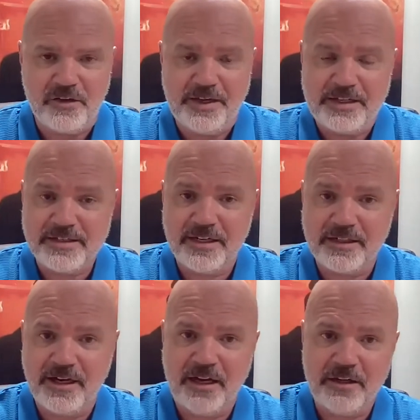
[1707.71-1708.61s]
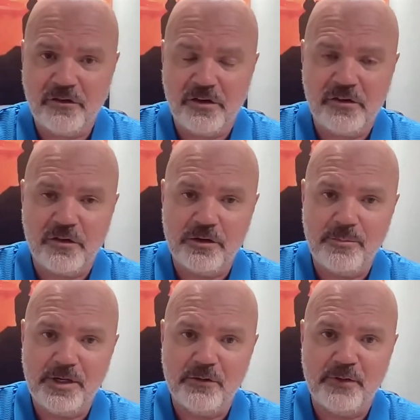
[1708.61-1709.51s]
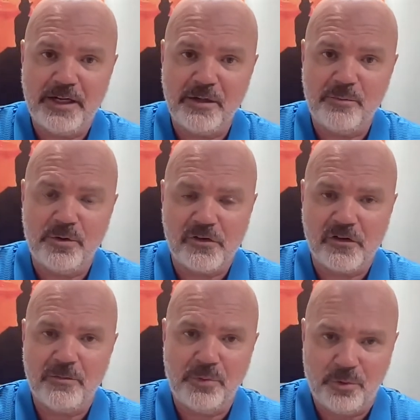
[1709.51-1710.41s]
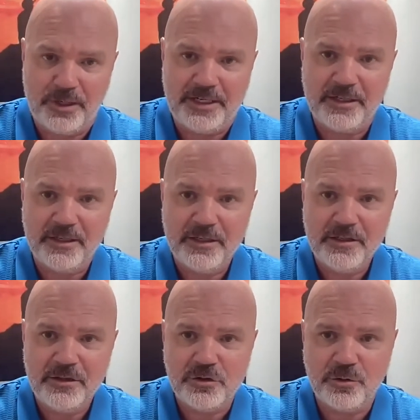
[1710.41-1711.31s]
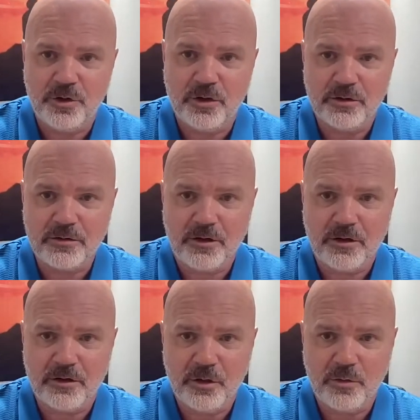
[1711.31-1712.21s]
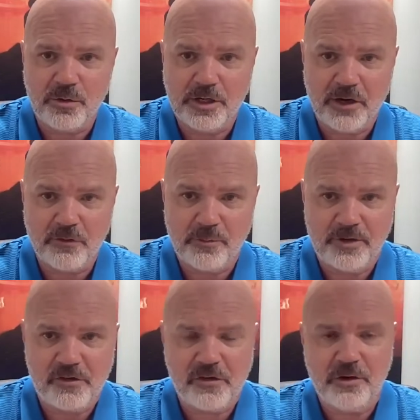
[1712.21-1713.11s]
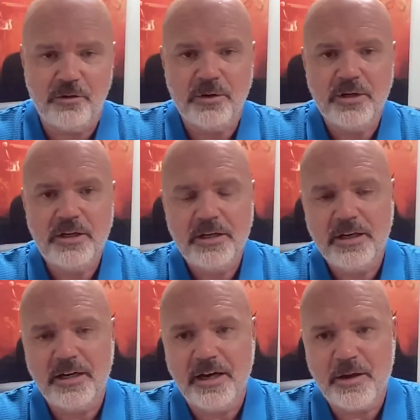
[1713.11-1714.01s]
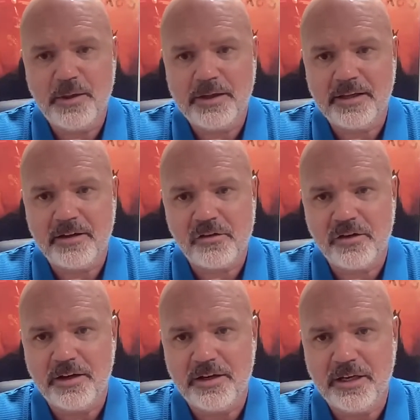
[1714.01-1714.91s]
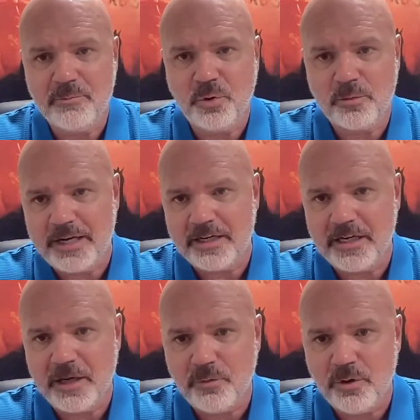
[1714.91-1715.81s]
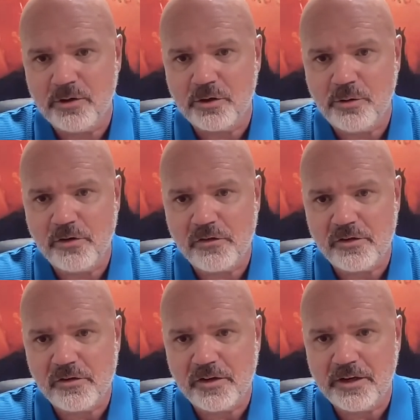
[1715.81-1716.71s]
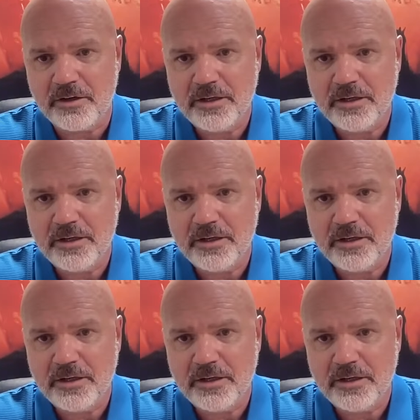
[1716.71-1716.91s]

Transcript: And that technology is going to be available at some point to our local government. So I think that's important. We had a couple other questions there.